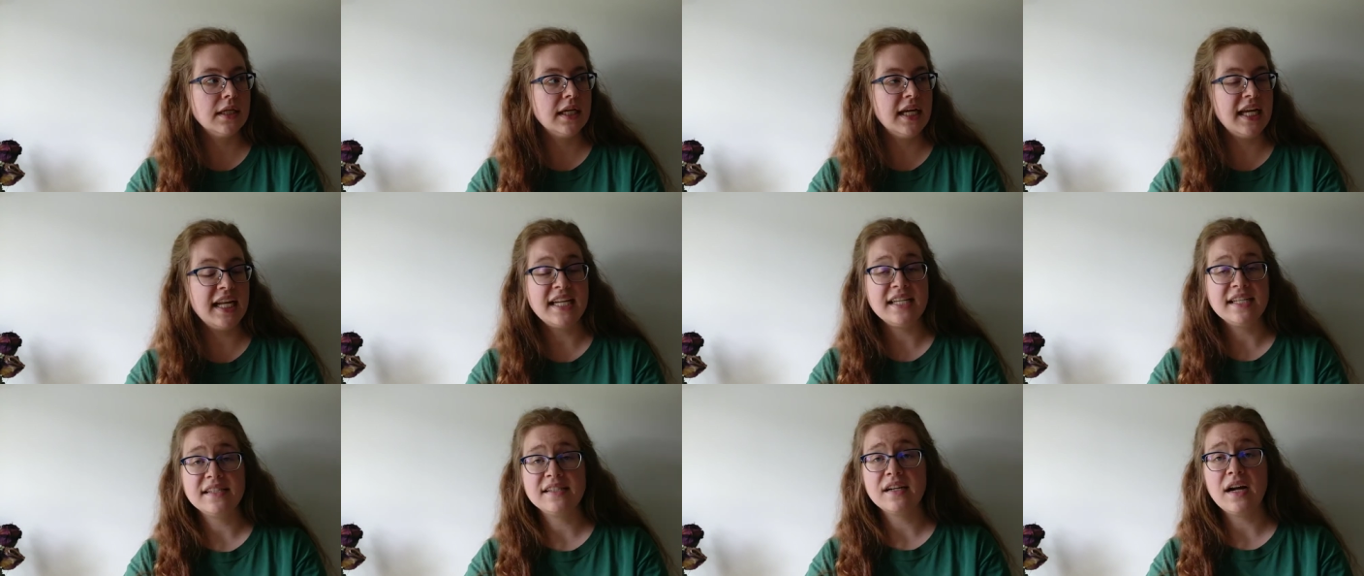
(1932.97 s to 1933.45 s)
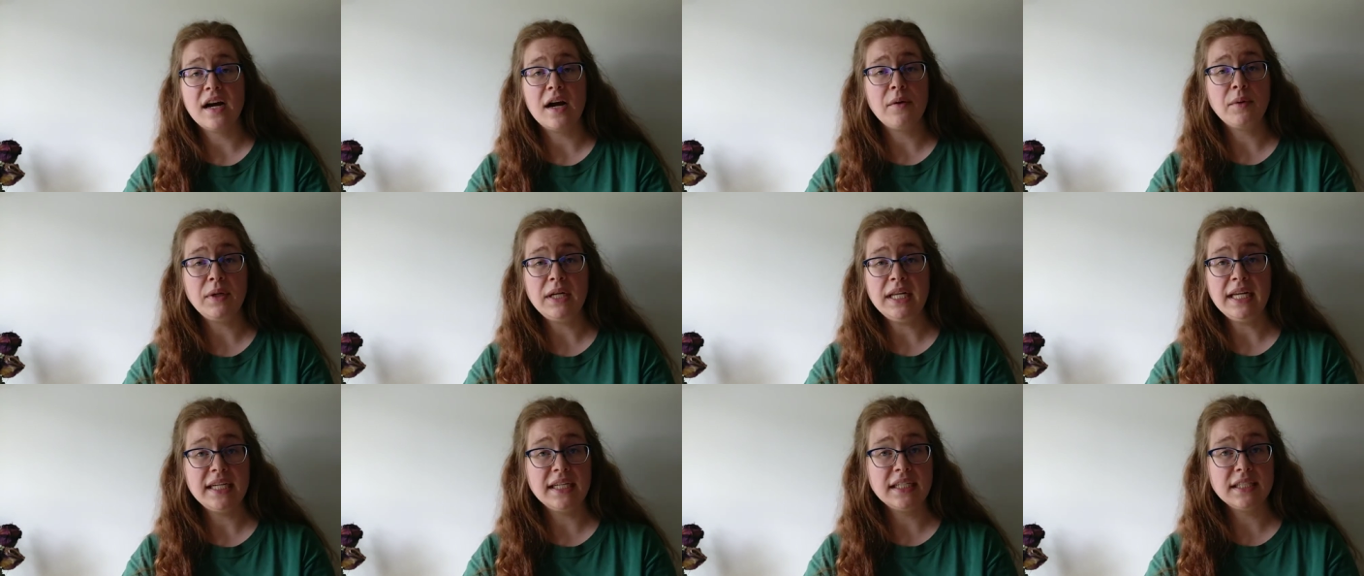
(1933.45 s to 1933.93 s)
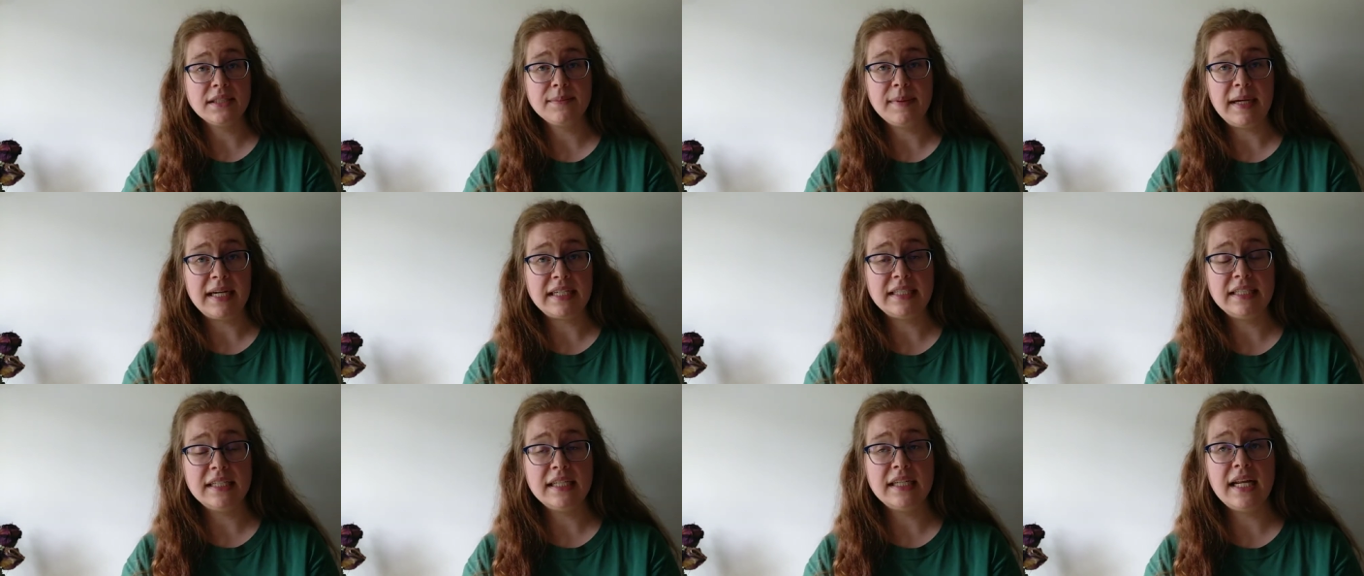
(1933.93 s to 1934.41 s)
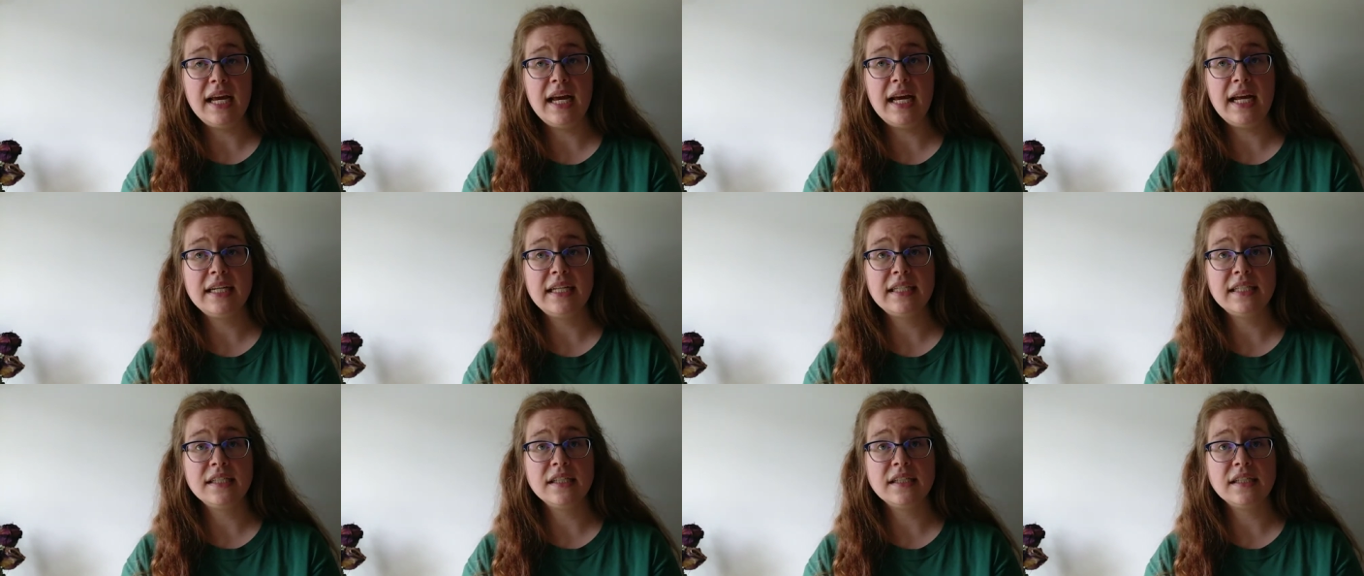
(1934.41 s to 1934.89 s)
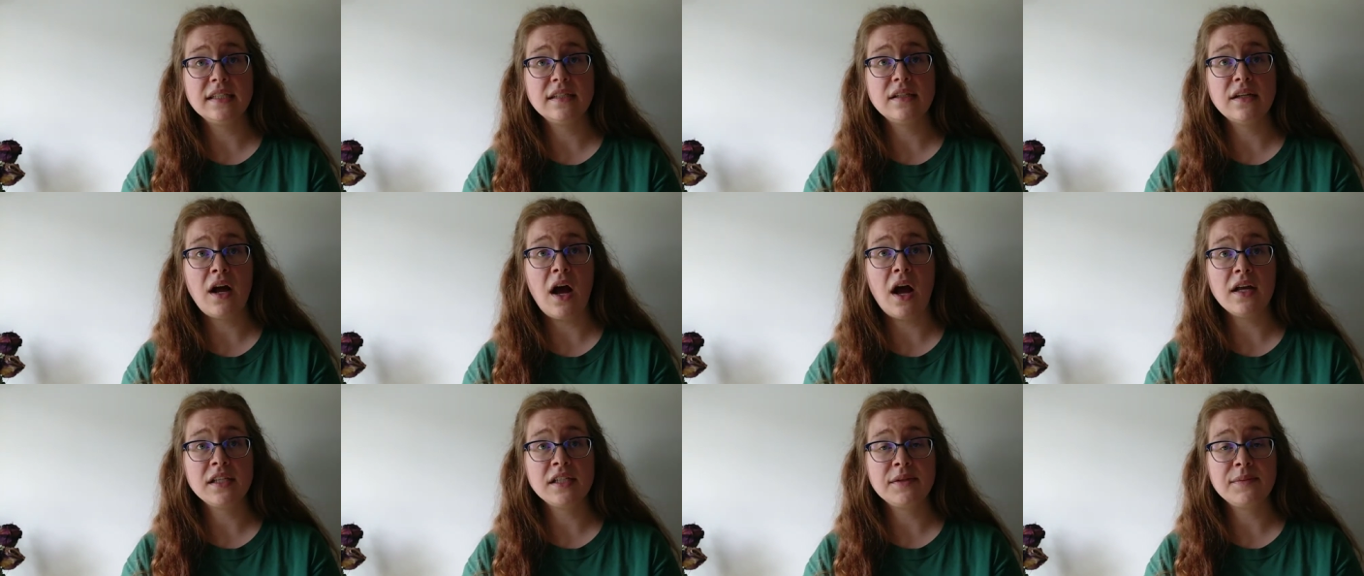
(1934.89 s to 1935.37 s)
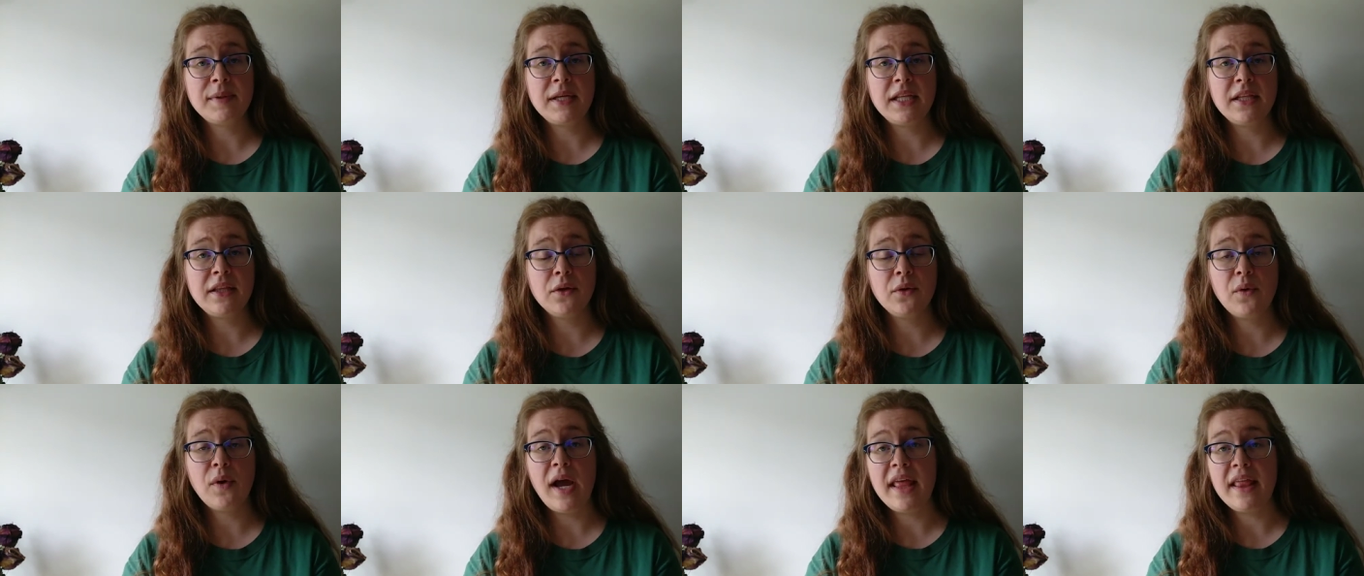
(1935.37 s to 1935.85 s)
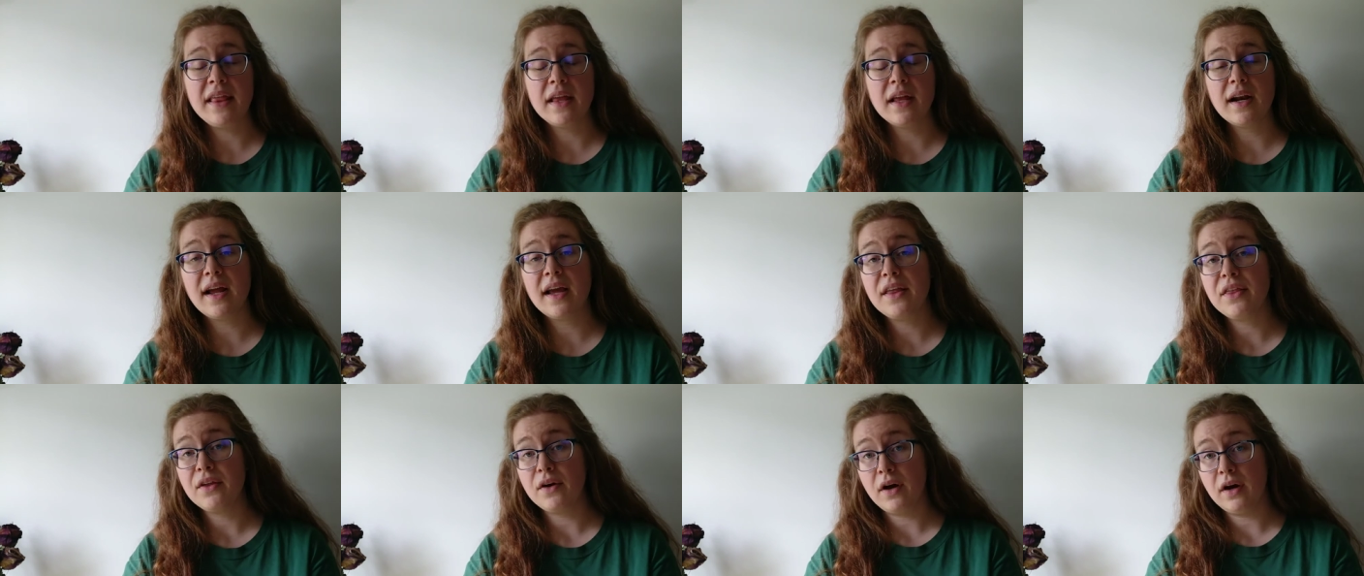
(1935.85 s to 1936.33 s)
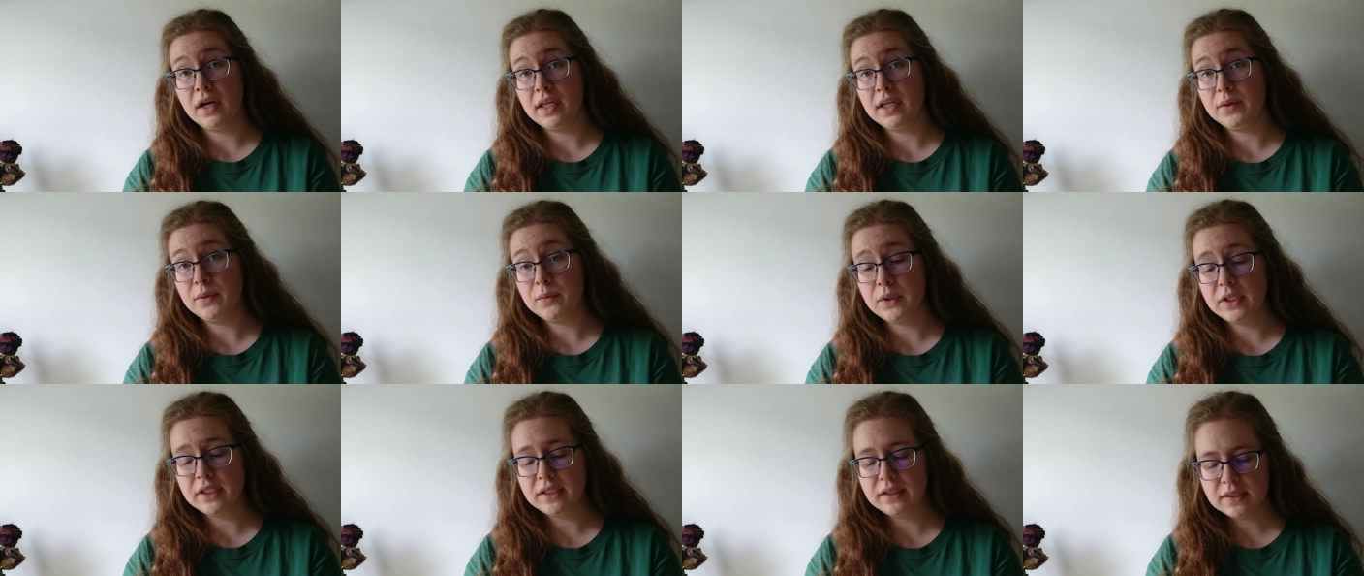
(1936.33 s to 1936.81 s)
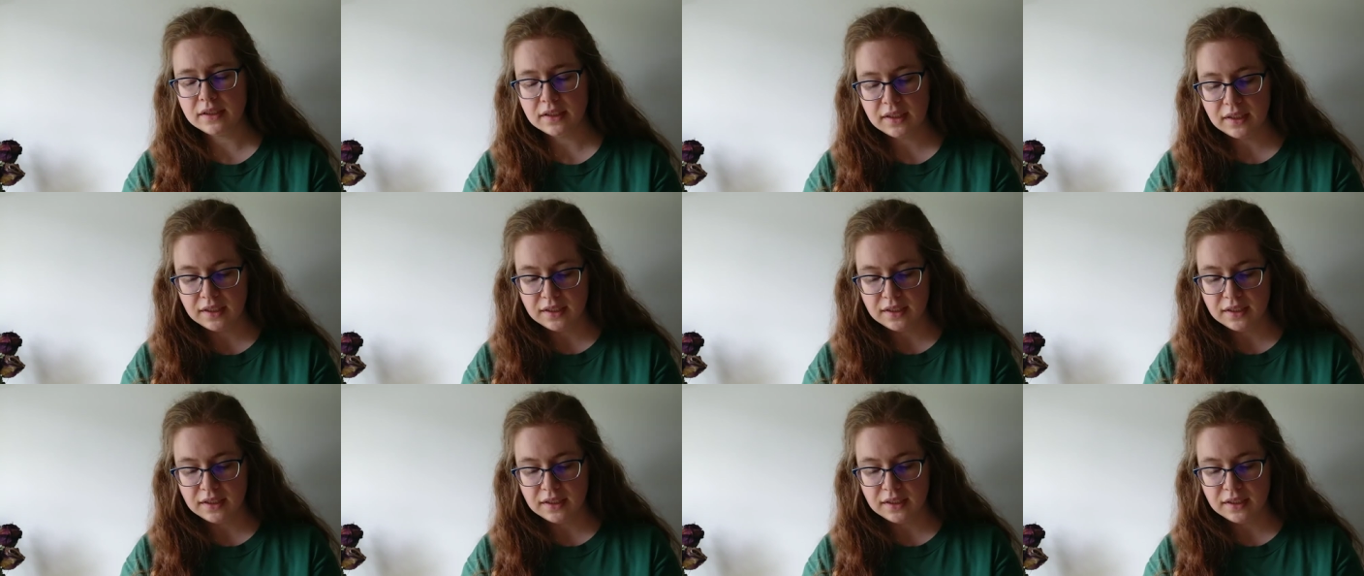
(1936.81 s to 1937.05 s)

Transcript: It is not what I expected, and it does not spin the way that I thought it would.